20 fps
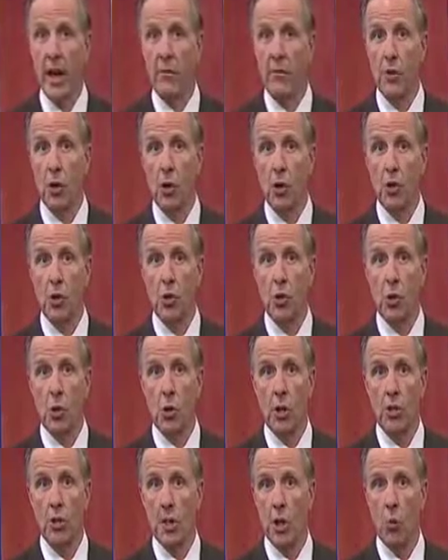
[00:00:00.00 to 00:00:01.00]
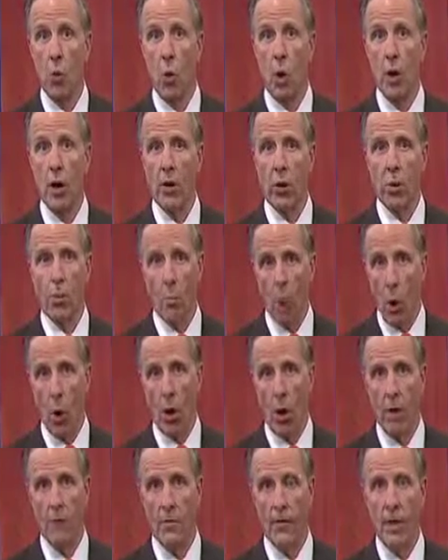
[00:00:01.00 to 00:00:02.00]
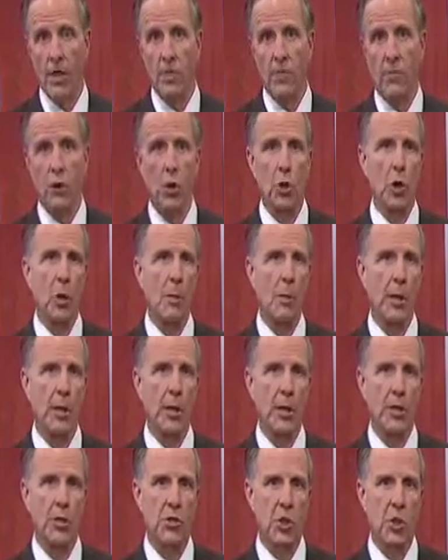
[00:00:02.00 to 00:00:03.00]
out if your school is in one or more of these vulnerability